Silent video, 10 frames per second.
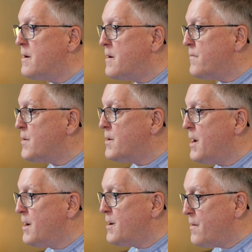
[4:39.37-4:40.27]
If there's
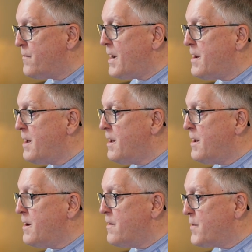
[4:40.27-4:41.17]
if I
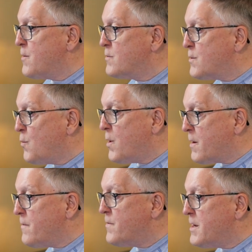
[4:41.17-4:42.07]
if there was one
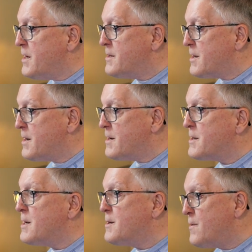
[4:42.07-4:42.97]
of these that I
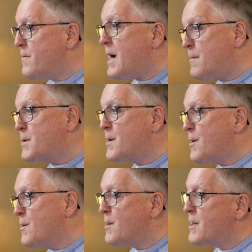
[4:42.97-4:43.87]
said you've
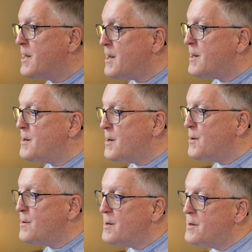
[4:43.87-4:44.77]
absolutely got to
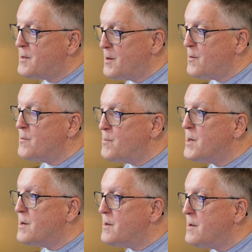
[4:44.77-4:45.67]
do this, it would
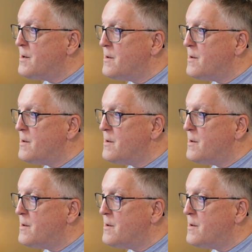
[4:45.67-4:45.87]
be